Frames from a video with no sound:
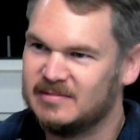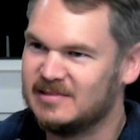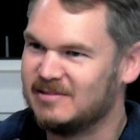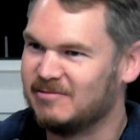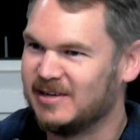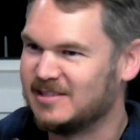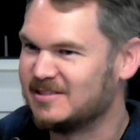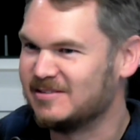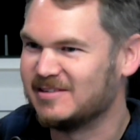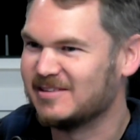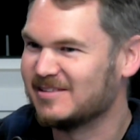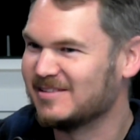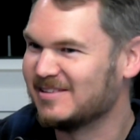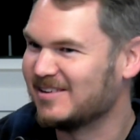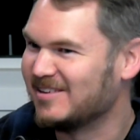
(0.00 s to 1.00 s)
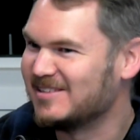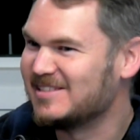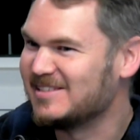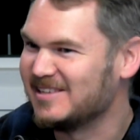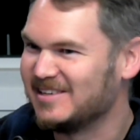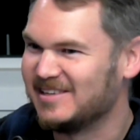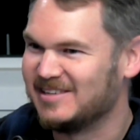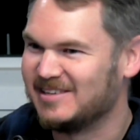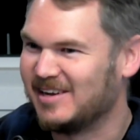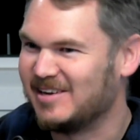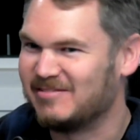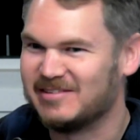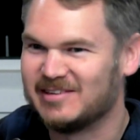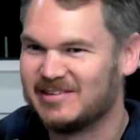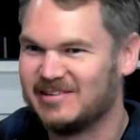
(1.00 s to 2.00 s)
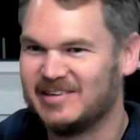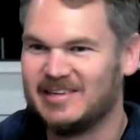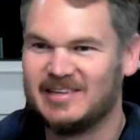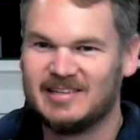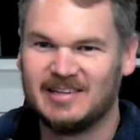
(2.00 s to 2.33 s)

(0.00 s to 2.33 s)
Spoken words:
went to a concert and recorded,